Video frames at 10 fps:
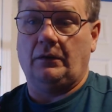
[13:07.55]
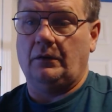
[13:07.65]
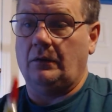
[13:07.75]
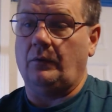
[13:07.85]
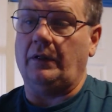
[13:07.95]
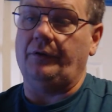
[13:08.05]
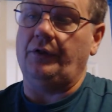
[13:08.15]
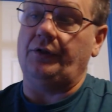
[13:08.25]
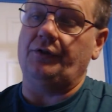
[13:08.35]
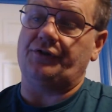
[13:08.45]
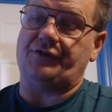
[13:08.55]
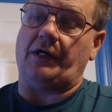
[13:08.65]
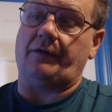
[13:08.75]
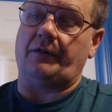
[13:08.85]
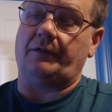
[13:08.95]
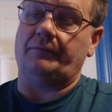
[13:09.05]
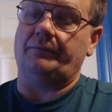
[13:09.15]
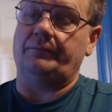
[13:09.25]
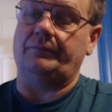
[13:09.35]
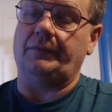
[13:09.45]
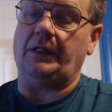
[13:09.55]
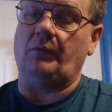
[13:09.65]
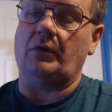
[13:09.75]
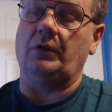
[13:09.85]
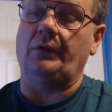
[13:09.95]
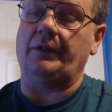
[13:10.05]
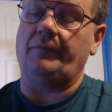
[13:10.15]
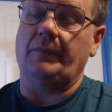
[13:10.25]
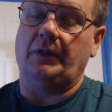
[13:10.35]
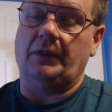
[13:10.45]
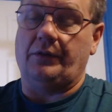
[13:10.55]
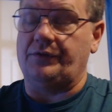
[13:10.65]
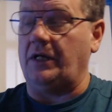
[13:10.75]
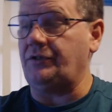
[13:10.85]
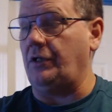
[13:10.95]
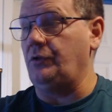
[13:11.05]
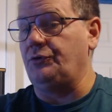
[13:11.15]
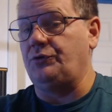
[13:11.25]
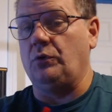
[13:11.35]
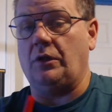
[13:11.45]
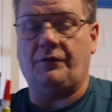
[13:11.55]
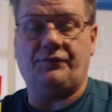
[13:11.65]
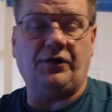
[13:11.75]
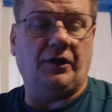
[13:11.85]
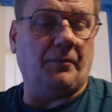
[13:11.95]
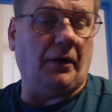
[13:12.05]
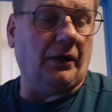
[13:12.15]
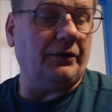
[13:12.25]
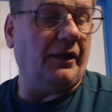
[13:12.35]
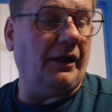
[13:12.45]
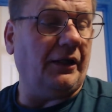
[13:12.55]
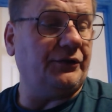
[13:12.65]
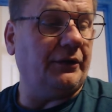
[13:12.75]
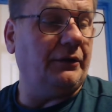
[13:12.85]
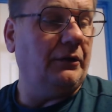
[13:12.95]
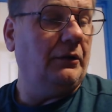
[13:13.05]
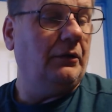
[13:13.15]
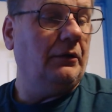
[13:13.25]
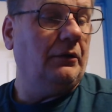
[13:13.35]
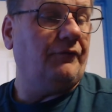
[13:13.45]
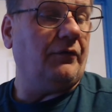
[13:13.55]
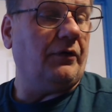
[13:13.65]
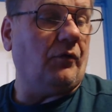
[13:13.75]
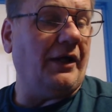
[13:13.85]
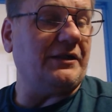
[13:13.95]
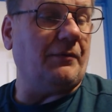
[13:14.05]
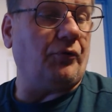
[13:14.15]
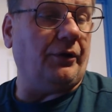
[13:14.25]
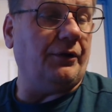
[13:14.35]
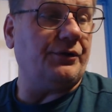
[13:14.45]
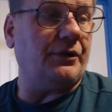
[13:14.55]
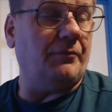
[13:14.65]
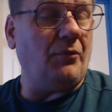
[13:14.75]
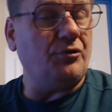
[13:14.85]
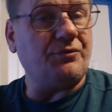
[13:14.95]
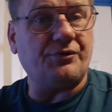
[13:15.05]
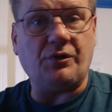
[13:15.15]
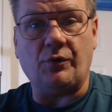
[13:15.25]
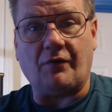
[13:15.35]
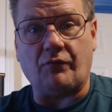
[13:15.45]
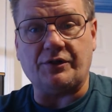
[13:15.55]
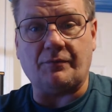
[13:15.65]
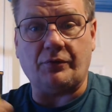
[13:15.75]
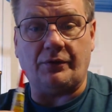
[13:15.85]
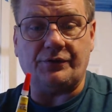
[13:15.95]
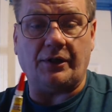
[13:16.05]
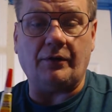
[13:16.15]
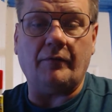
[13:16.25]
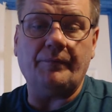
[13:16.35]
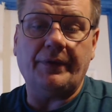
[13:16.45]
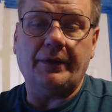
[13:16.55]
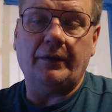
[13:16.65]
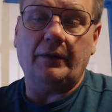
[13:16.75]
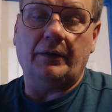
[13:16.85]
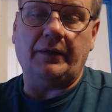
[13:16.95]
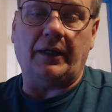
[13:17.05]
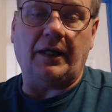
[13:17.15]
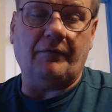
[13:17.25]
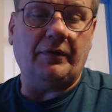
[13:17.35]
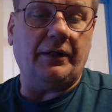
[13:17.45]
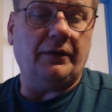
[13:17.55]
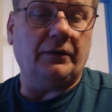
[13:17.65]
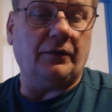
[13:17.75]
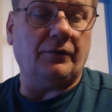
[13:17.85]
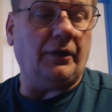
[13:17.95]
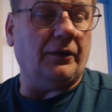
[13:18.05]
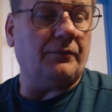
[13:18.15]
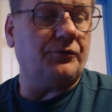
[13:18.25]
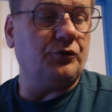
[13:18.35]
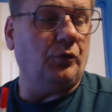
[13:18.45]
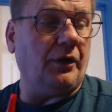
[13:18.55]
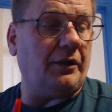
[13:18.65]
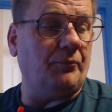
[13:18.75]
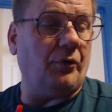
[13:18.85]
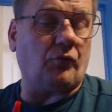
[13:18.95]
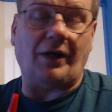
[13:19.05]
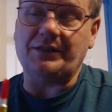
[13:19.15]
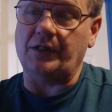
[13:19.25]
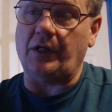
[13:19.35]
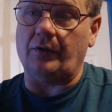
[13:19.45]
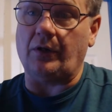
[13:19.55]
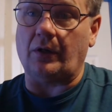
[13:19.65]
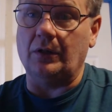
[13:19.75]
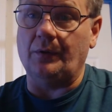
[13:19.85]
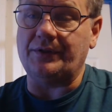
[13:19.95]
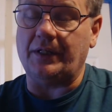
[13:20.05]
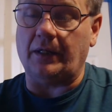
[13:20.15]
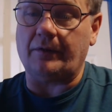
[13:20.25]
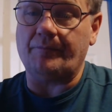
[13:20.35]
Well, you can use a soldering iron. It will glue it. There's actually a new tool I've seen on the market that actually, for the resin printers, and most of us don't have resin printers, I don't. They have a little tool that can put resin in there and glue it together.